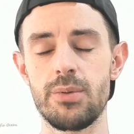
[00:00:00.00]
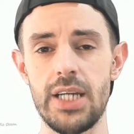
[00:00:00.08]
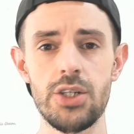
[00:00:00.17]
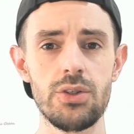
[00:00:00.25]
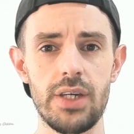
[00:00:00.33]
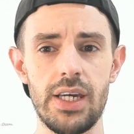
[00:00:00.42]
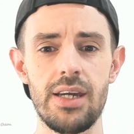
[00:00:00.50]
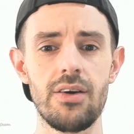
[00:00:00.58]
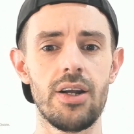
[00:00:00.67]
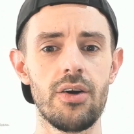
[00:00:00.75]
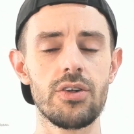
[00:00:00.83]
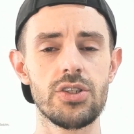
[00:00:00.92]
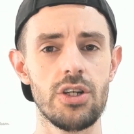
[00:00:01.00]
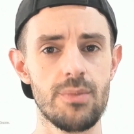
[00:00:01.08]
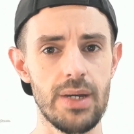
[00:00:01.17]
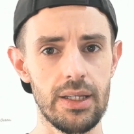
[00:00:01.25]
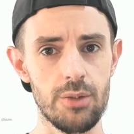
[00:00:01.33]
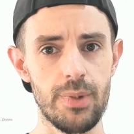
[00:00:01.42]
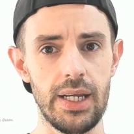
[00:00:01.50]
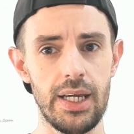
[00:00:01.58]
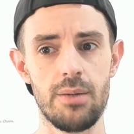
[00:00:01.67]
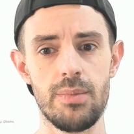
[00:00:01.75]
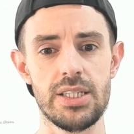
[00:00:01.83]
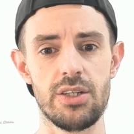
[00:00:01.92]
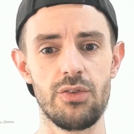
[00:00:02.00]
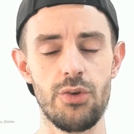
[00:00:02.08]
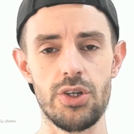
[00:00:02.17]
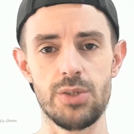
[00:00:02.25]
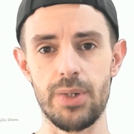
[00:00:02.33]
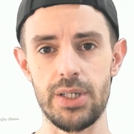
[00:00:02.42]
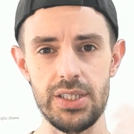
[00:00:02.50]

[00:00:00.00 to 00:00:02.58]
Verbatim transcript: The potential here, I know it's going to be a little bit hit and miss at first,